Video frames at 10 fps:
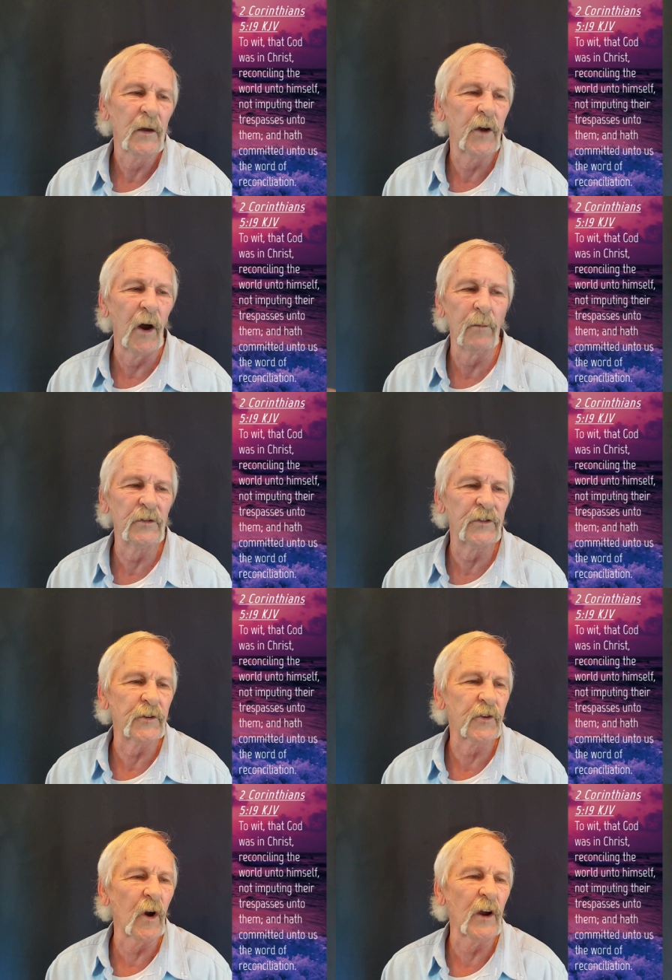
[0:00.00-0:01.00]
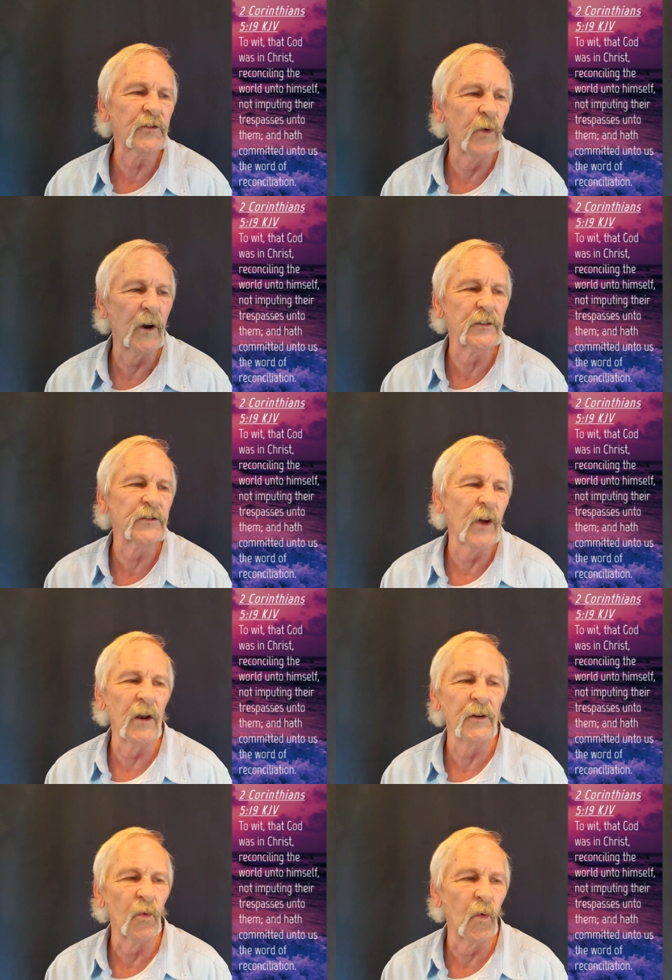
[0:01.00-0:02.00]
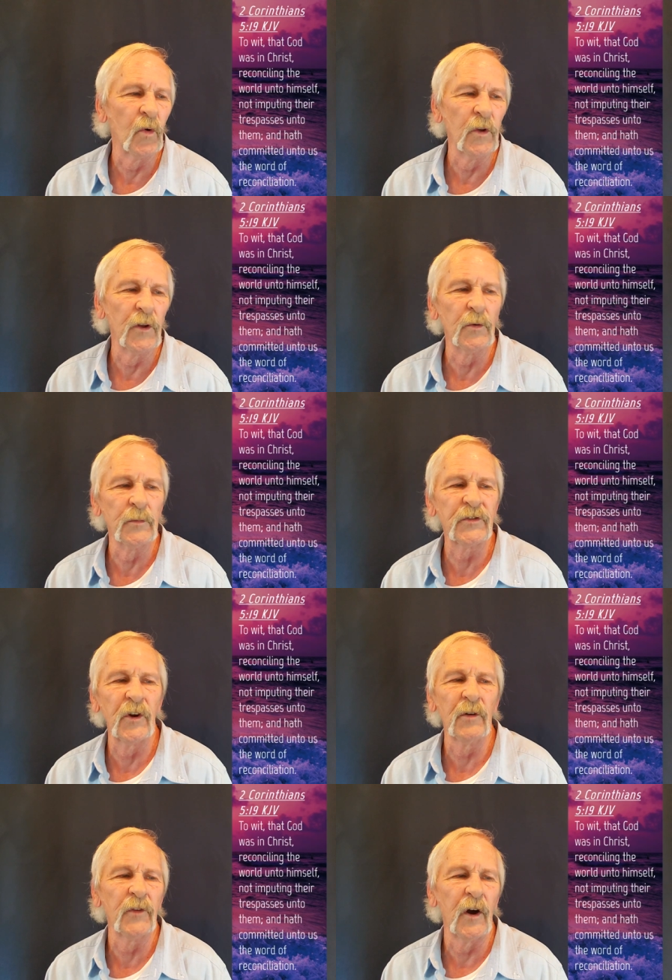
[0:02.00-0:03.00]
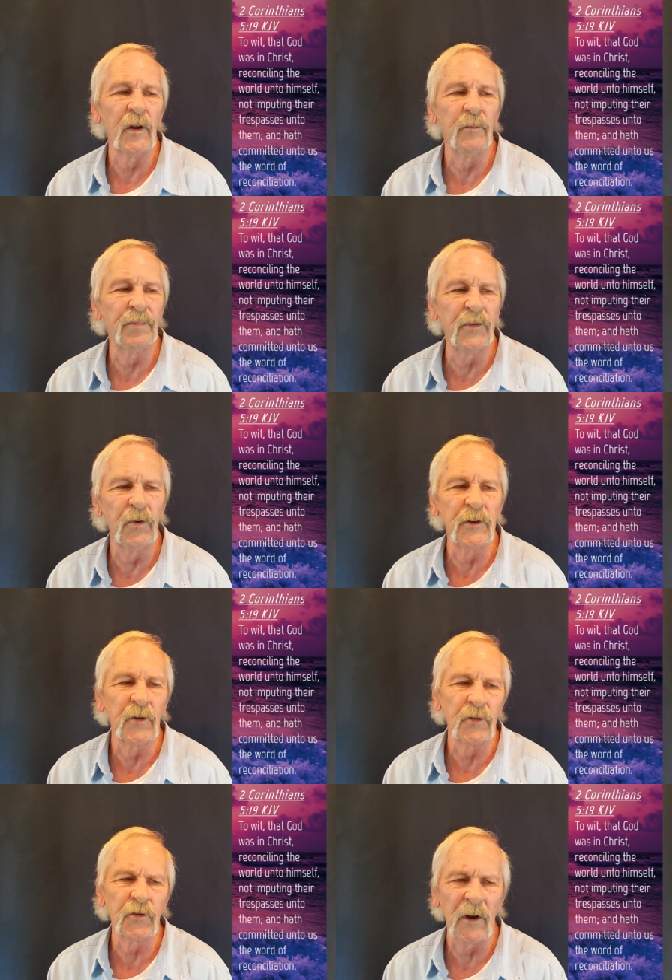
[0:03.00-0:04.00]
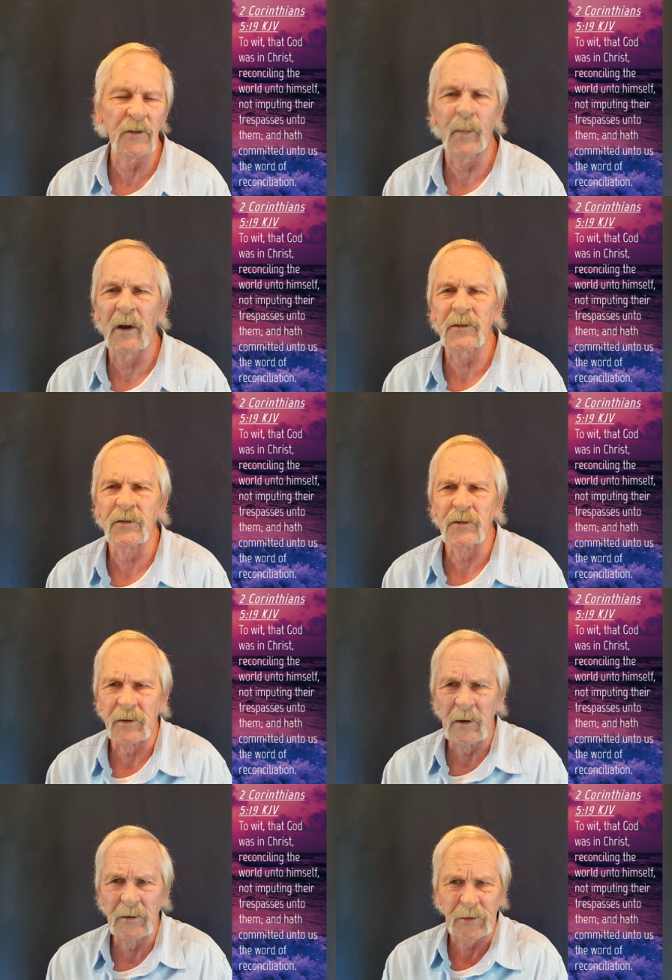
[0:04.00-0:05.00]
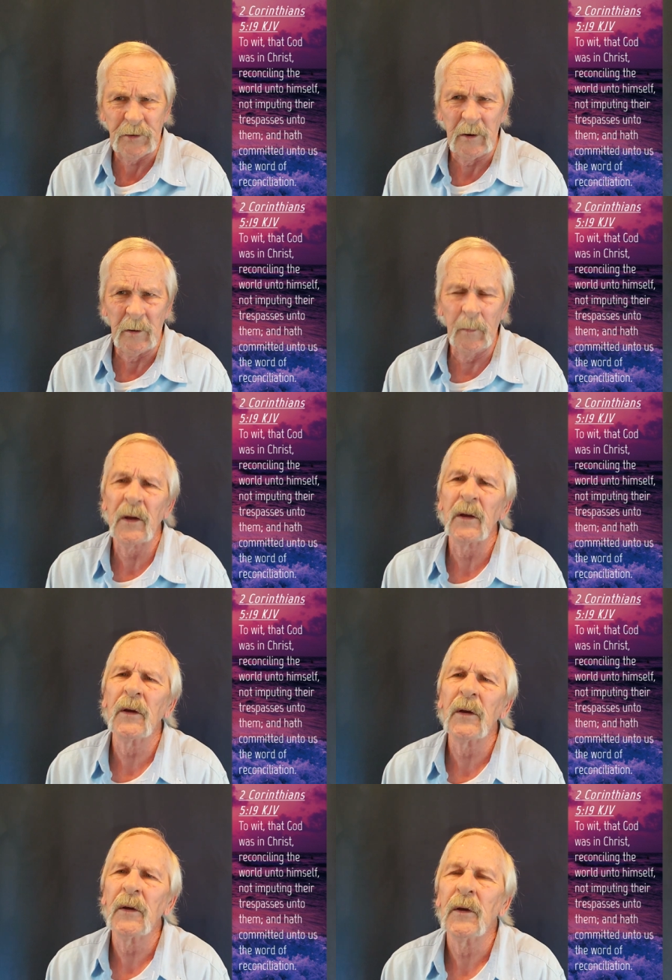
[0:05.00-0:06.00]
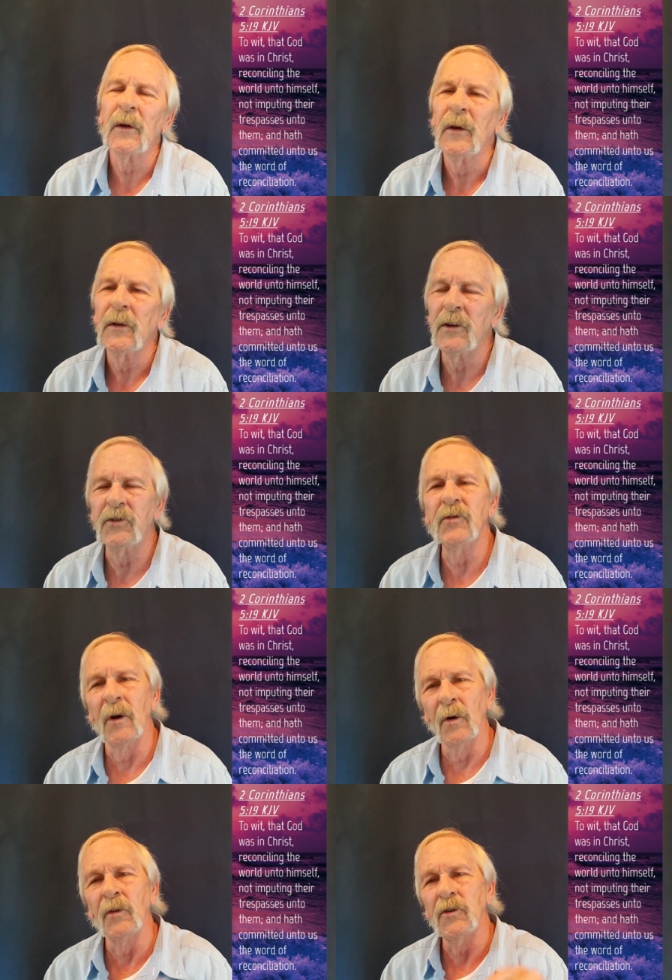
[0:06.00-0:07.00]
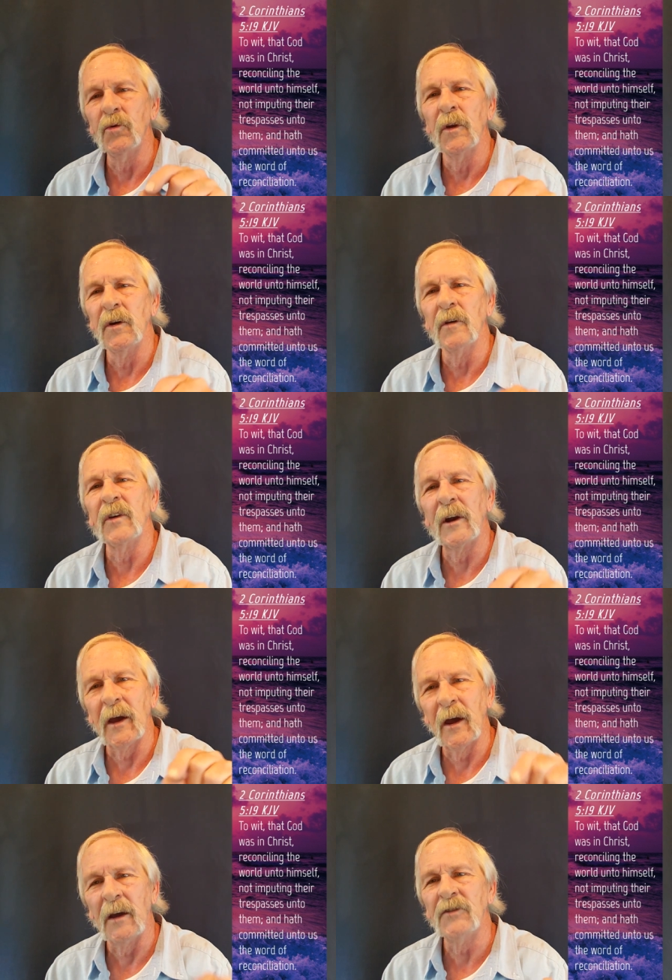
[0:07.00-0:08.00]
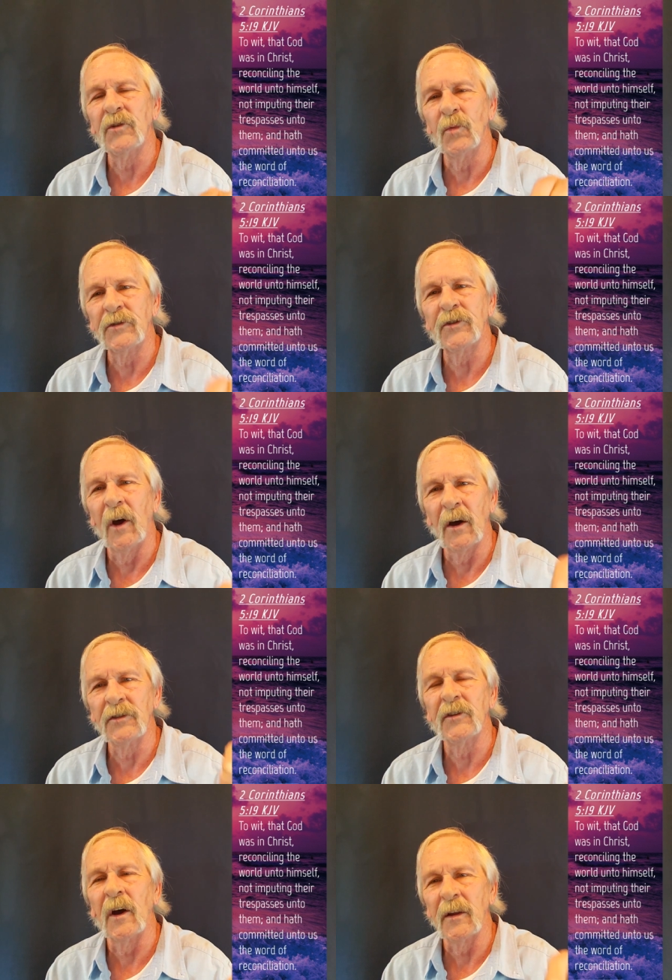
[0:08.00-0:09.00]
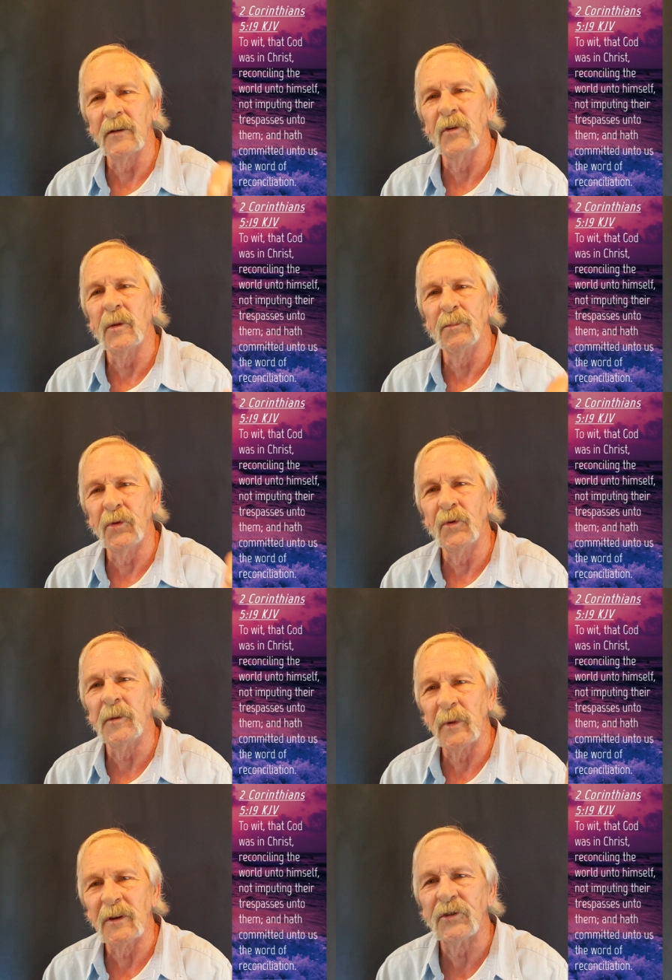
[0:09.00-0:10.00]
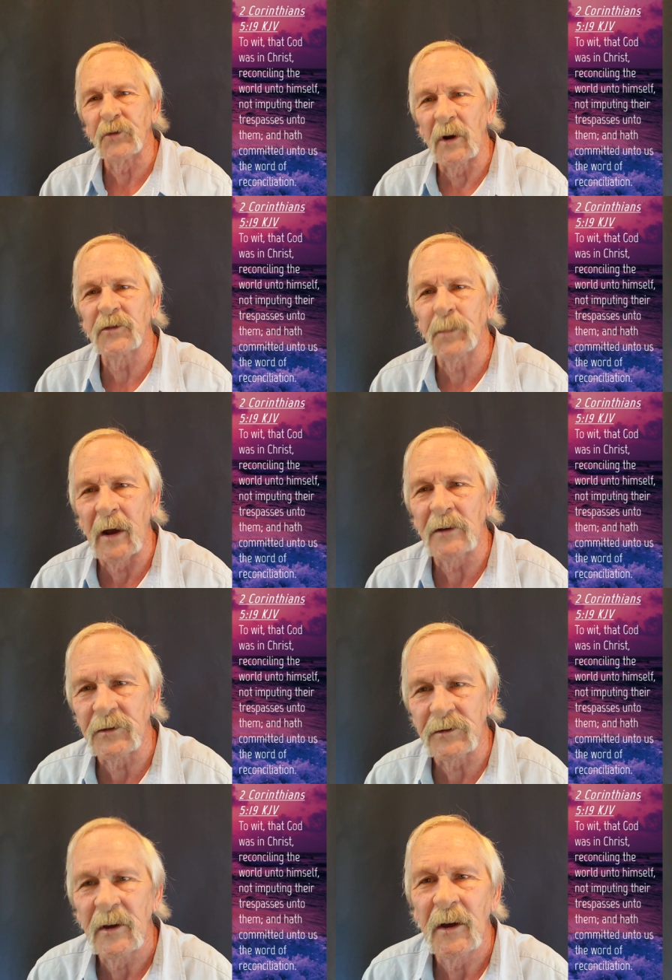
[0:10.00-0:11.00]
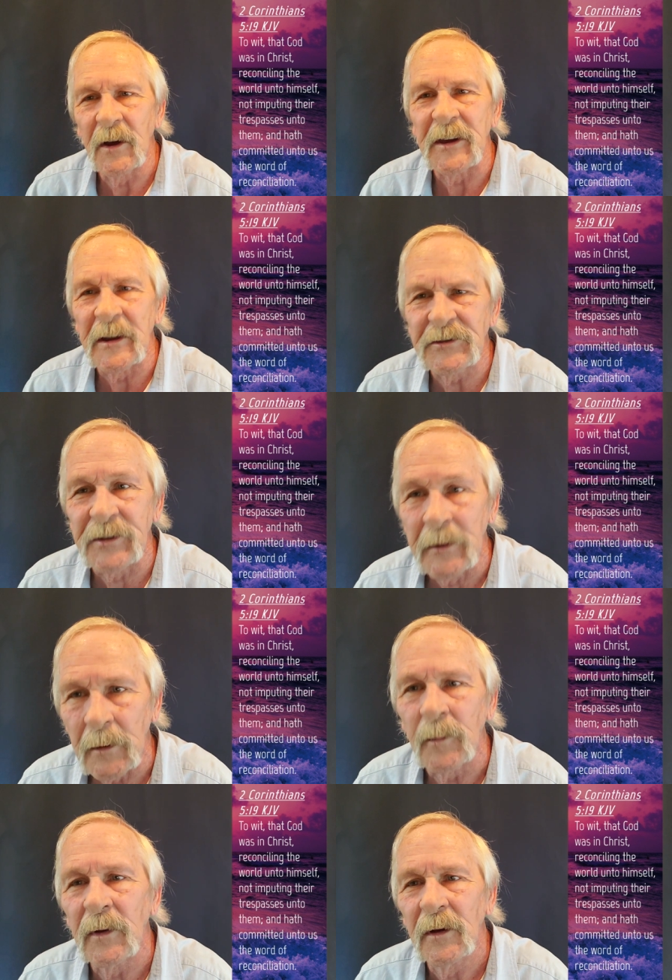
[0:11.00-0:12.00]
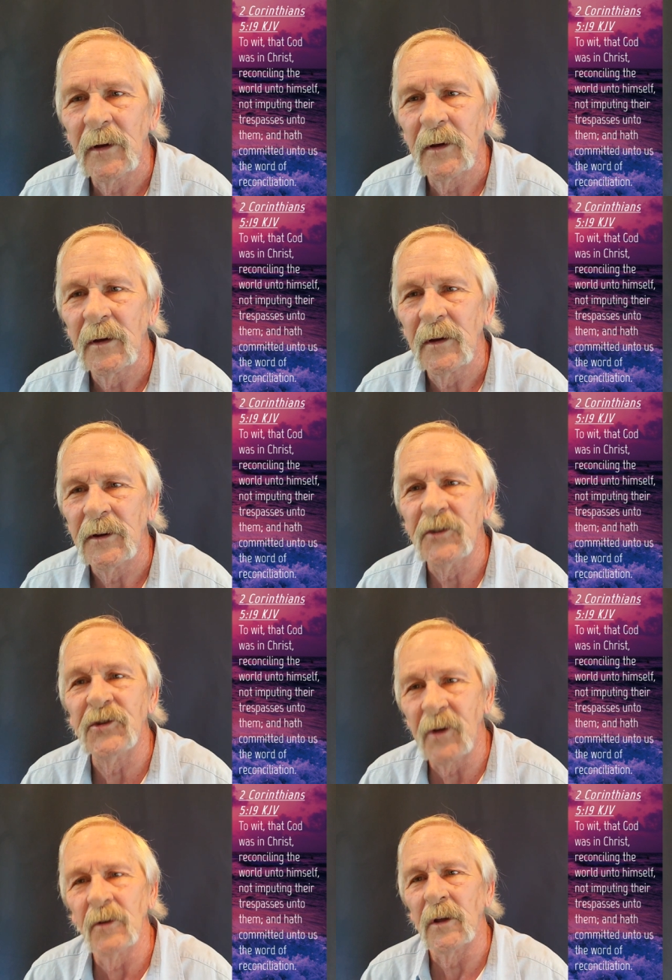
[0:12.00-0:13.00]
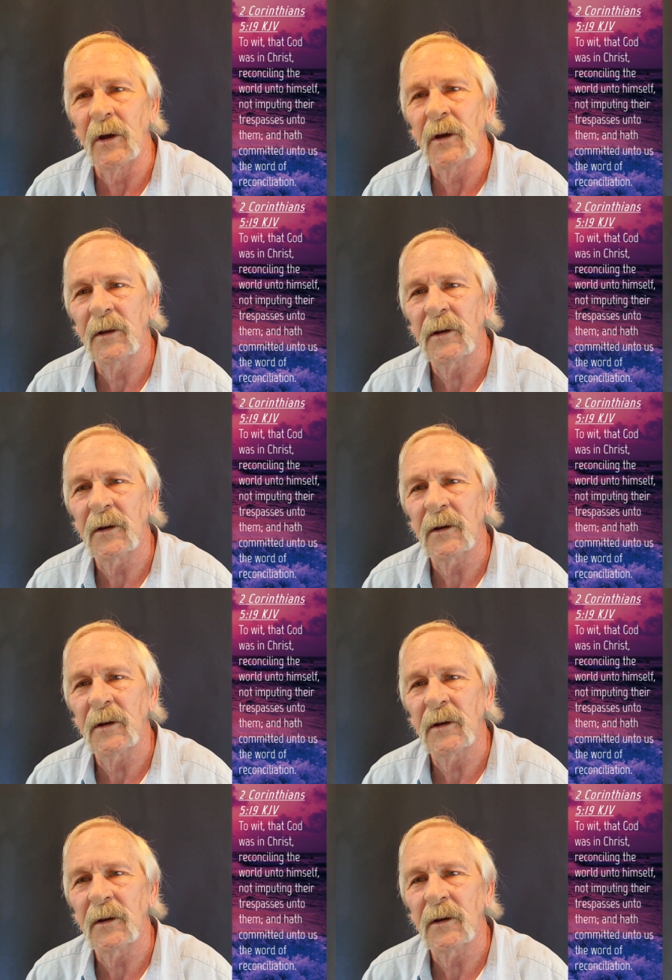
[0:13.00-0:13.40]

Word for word: God was in Christ reconciling the world unto Himself, not imputing their trespasses against them, Did you know that you live in an age in which God is not even imputing men's trespasses against them? Did you know that?